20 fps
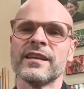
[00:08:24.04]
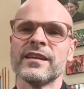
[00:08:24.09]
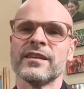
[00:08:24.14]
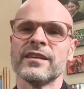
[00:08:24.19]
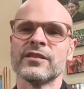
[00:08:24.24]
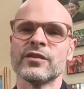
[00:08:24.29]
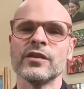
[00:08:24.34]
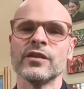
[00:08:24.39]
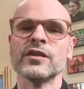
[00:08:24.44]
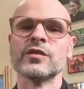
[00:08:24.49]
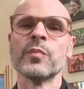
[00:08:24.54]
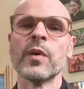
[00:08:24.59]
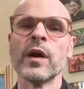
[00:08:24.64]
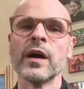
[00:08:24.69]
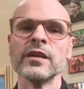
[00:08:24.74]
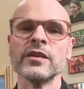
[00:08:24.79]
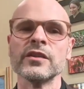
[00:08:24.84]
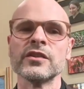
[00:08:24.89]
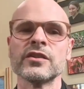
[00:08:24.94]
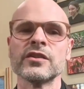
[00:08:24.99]
So this
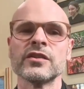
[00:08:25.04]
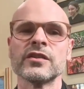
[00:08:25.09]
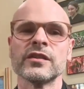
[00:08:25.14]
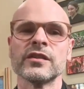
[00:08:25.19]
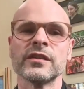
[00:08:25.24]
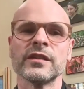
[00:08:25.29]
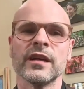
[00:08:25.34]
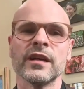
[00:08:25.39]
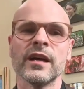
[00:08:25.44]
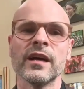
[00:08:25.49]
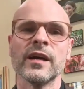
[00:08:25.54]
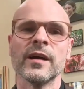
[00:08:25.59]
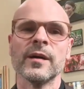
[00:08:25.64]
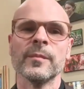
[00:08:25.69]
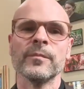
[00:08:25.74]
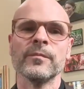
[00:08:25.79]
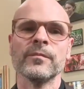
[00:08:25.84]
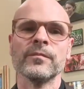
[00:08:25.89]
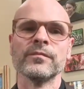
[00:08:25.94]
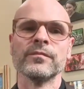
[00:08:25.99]
punch,
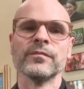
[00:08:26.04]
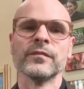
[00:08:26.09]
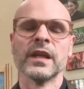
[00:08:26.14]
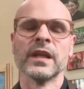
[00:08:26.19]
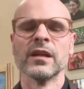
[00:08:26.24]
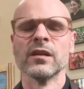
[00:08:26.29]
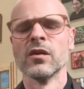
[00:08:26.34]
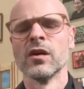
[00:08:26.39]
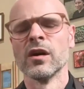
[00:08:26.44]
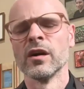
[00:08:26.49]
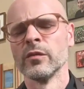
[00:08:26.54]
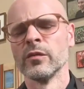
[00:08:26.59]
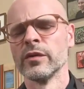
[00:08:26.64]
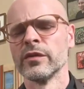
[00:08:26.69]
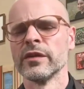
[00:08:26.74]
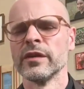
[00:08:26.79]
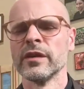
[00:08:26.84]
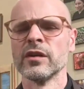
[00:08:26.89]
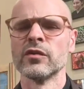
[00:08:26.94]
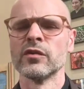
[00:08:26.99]
and along with
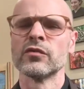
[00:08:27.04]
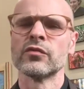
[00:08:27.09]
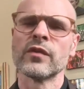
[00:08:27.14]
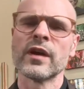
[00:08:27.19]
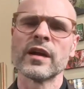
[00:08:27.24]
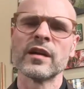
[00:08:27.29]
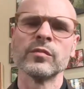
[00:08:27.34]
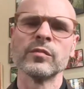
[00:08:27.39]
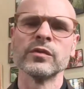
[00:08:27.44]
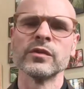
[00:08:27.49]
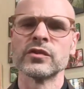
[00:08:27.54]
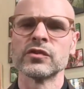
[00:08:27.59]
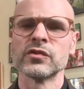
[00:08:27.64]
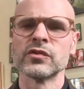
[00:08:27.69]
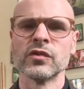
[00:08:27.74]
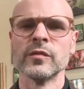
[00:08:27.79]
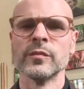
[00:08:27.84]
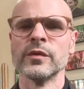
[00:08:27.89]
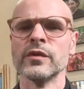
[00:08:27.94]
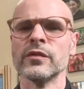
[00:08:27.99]
an incredible
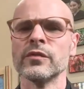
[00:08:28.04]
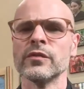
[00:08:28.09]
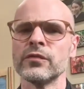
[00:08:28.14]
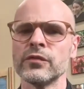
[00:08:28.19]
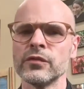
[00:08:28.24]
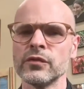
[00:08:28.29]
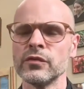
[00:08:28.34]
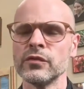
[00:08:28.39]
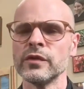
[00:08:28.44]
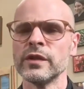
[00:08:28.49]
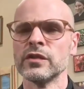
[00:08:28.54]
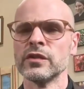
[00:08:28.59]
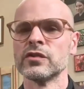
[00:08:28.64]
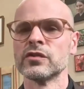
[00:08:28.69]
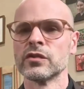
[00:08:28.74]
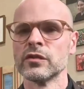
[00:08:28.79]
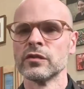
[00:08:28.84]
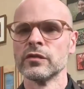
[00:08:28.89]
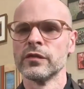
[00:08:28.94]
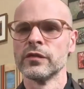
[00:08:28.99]
assortment of food, is
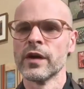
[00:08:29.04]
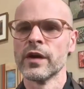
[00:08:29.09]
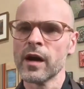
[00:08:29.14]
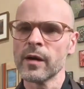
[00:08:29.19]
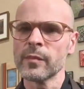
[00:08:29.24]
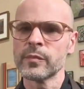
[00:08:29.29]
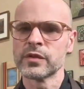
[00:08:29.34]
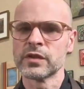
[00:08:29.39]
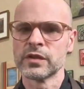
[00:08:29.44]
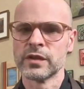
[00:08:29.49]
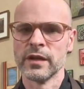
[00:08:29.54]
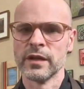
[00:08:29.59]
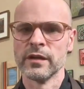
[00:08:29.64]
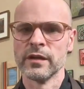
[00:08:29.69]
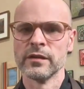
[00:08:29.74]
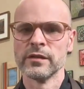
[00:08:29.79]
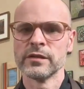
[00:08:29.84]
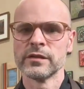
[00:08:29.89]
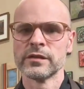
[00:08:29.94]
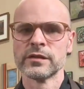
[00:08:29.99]
served
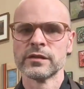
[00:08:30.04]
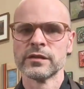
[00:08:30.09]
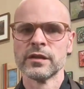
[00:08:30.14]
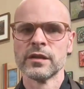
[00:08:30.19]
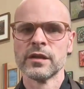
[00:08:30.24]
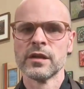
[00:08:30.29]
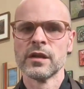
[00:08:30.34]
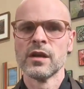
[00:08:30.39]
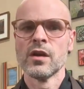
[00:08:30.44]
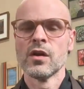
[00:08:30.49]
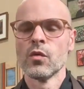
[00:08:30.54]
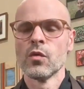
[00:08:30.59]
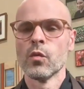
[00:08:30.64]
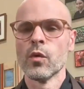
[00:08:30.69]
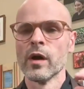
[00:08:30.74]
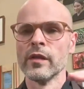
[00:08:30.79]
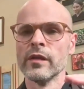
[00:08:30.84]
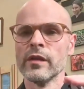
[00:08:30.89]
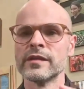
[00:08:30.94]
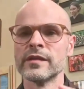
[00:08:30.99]
upstairs
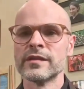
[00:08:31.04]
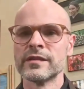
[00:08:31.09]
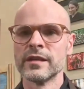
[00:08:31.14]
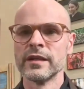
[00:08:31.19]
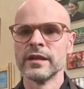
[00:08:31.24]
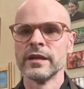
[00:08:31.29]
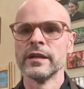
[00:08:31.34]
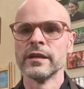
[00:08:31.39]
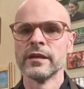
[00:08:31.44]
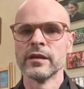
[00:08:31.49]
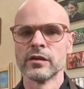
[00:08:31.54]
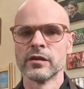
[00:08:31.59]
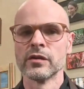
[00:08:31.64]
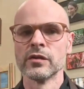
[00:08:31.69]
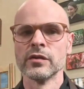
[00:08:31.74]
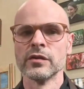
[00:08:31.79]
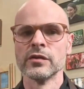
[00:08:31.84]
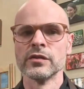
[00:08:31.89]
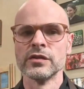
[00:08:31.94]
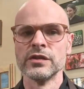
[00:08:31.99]
while the singing
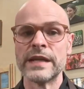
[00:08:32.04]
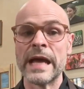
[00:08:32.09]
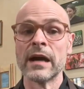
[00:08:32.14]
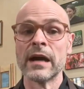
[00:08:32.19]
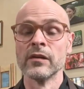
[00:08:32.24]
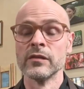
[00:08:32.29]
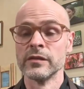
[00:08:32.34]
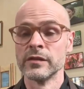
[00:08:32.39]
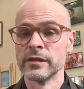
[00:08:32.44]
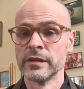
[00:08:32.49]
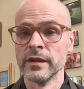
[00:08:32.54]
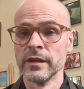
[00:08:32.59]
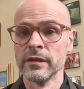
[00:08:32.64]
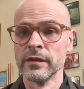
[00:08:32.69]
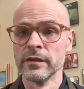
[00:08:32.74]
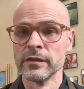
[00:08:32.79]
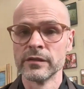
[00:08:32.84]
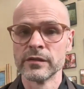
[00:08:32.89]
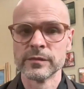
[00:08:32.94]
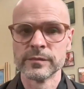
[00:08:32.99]
occurs
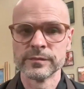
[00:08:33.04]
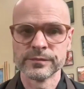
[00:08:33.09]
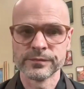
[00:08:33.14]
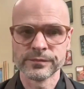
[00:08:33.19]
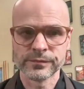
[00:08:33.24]
downstairs.